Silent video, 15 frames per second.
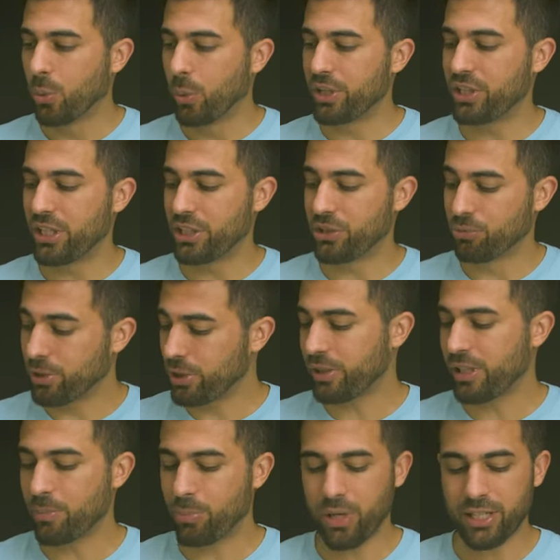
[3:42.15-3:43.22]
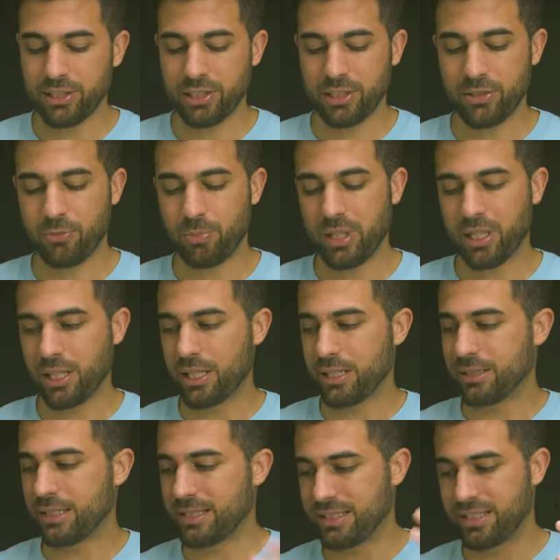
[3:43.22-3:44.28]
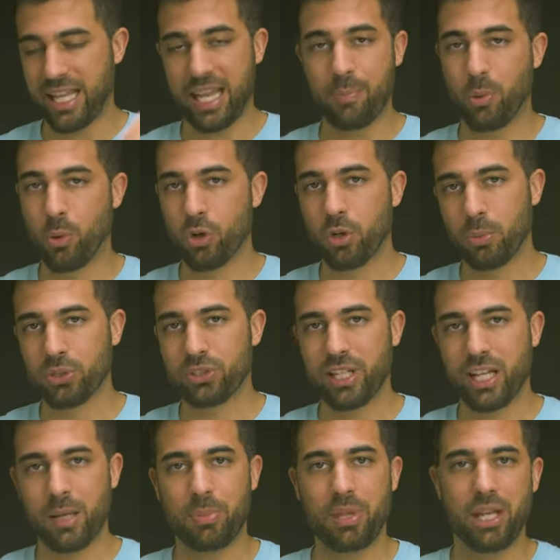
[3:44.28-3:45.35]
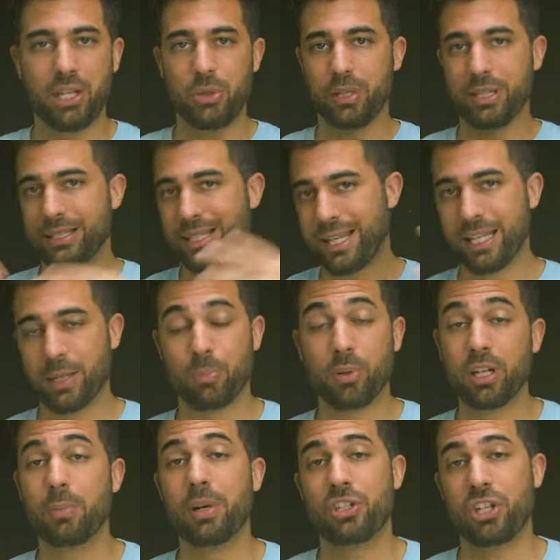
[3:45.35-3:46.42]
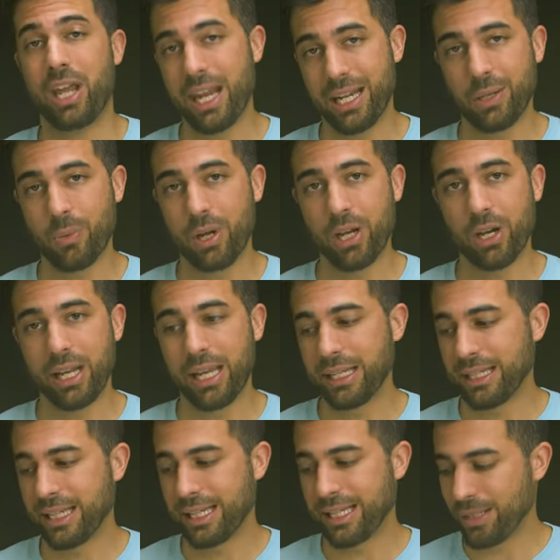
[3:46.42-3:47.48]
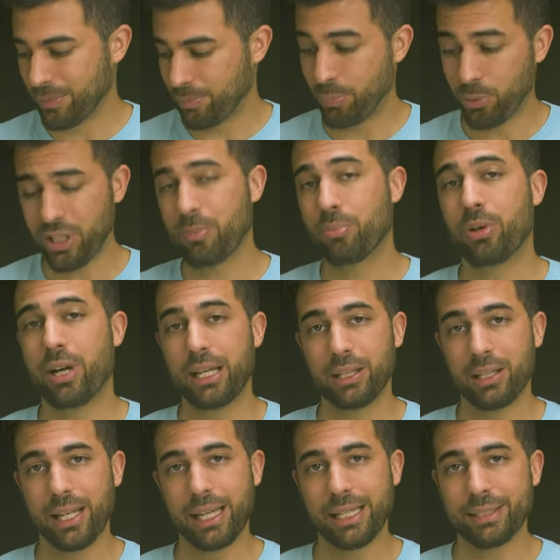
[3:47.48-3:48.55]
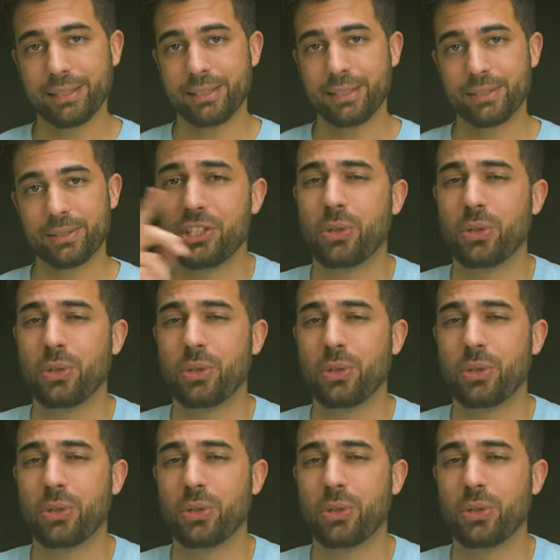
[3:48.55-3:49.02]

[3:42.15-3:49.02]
which is really impressive because this is a portable setup that you can take pretty much anywhere and get pretty bright light.